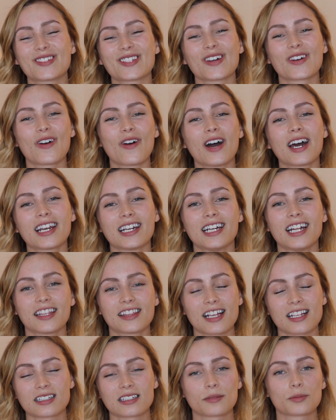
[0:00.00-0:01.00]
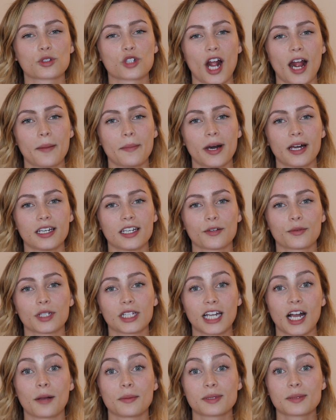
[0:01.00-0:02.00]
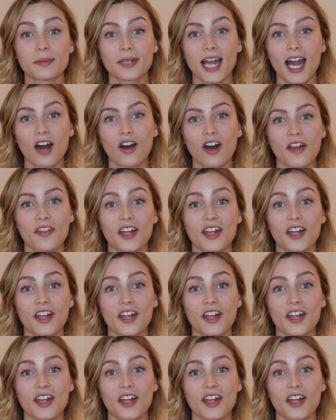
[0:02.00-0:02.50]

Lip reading: So go ahead and hit that subscribe button. It really helps me out.